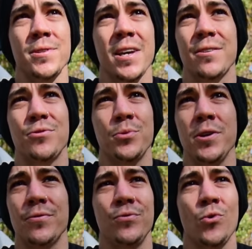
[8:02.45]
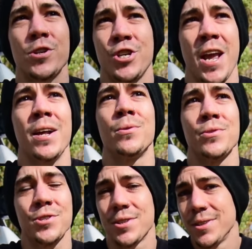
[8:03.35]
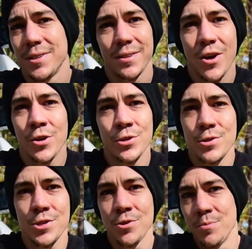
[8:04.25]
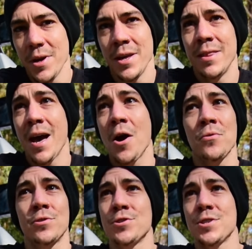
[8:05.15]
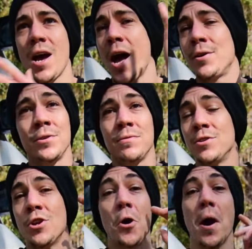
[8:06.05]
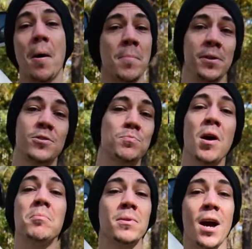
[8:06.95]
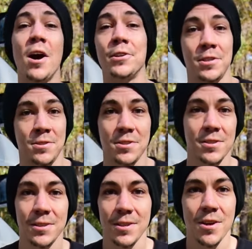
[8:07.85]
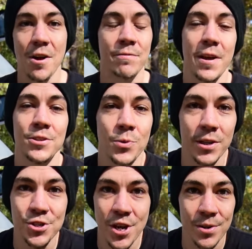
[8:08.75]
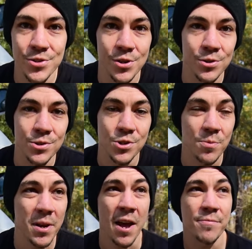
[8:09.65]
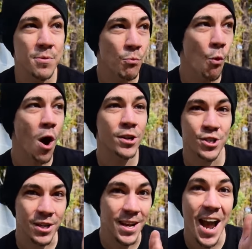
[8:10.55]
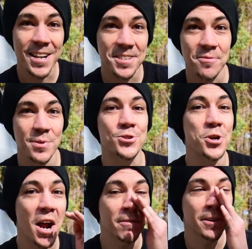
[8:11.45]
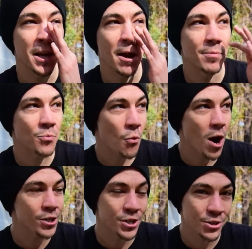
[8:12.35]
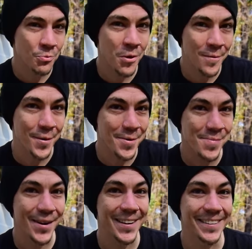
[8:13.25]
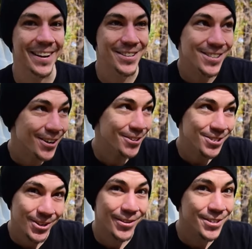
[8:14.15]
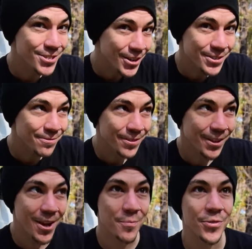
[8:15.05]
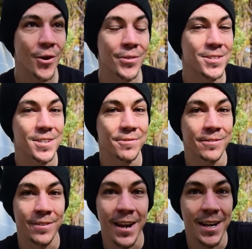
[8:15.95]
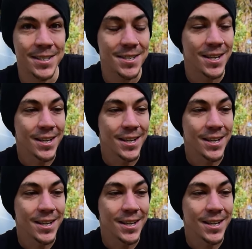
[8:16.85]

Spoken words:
like 3 or 4 channels on YouTube, and now there's, I don't even know how many, there's probably hundreds of van dwelling channels on YouTube. And I've been watching, as I've been traveling, I've been watching the Walmart parking lots slowly start to fill up with all these different vans.